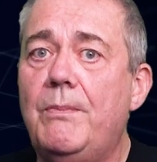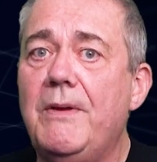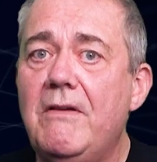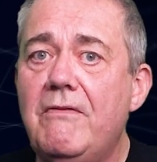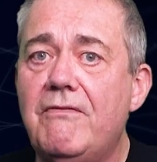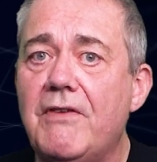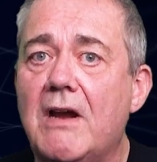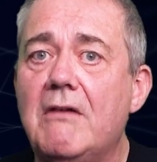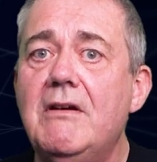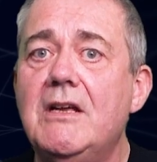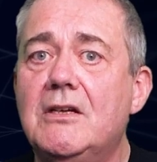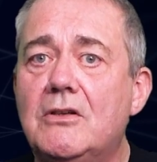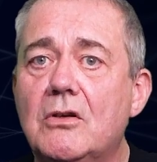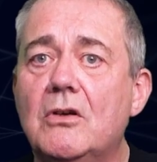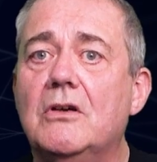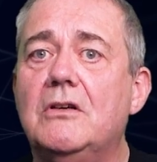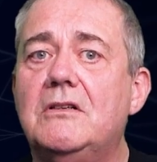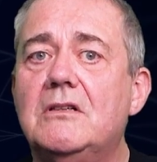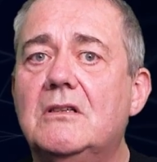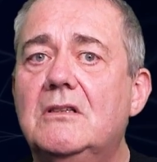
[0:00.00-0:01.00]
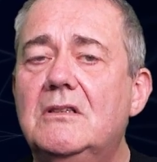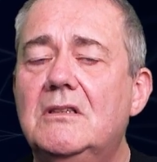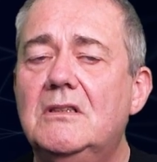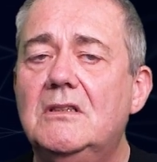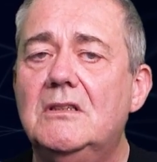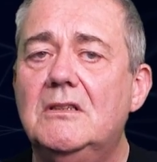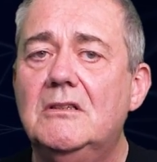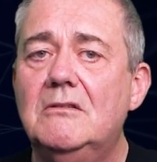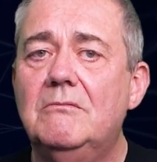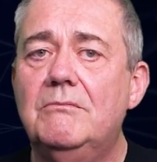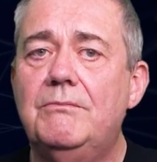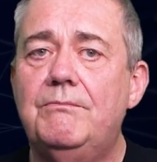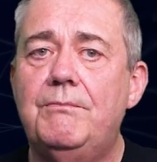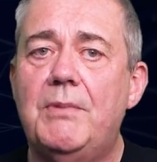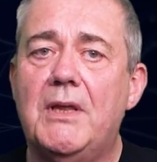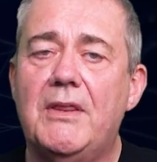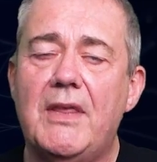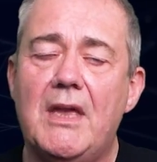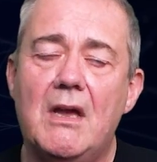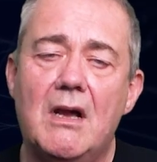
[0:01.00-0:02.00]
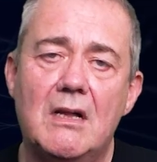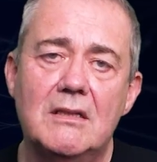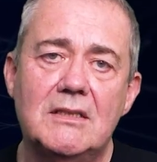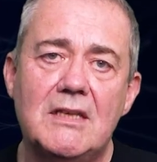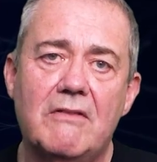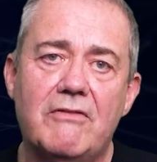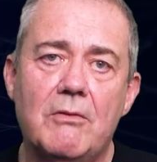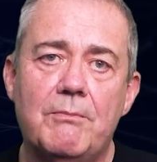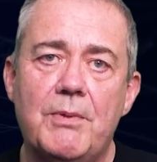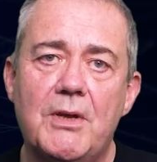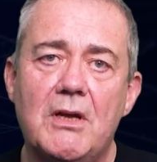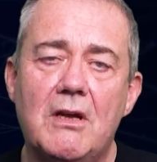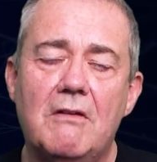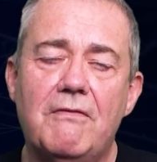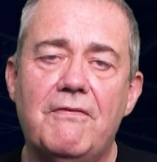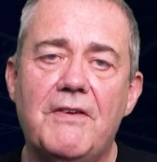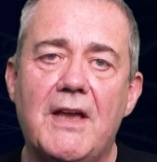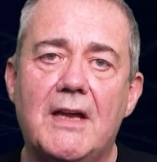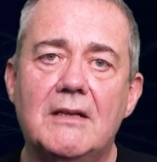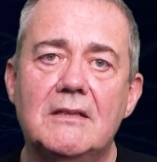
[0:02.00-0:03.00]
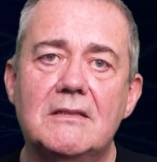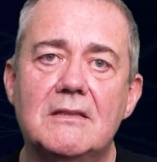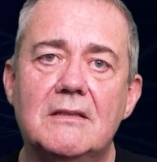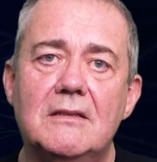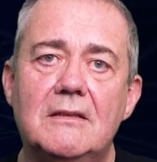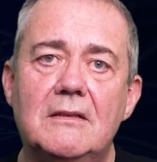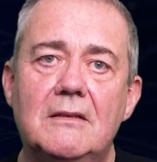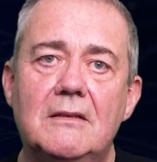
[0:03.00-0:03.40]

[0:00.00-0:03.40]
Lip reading: be very good, but they aren't ever perfect.